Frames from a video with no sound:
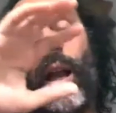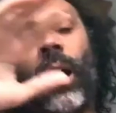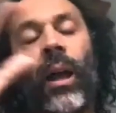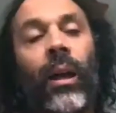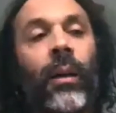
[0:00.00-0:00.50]

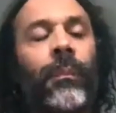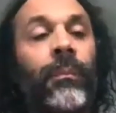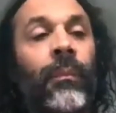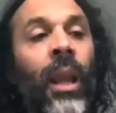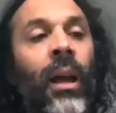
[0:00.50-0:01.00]

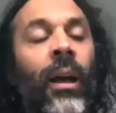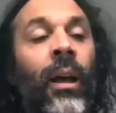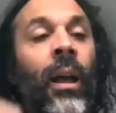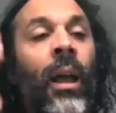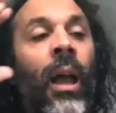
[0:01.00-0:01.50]

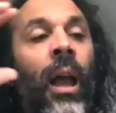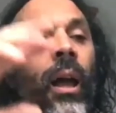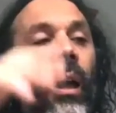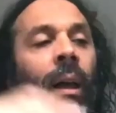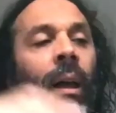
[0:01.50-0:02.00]

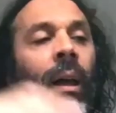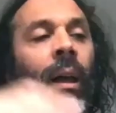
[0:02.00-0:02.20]
an